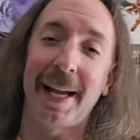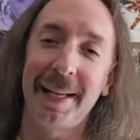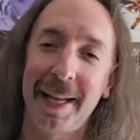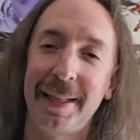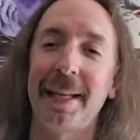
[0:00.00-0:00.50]

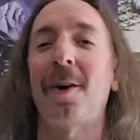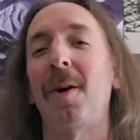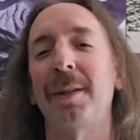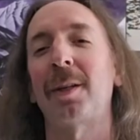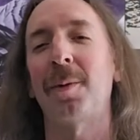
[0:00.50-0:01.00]
and then they
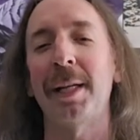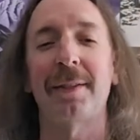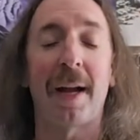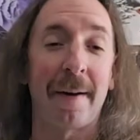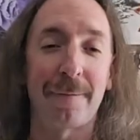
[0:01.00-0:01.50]
called it
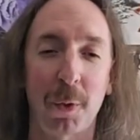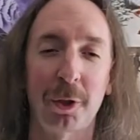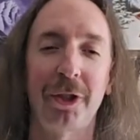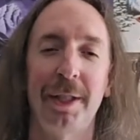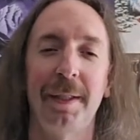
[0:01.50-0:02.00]
quits,
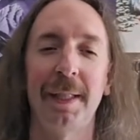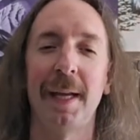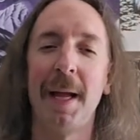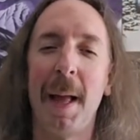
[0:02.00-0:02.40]
unfortunately.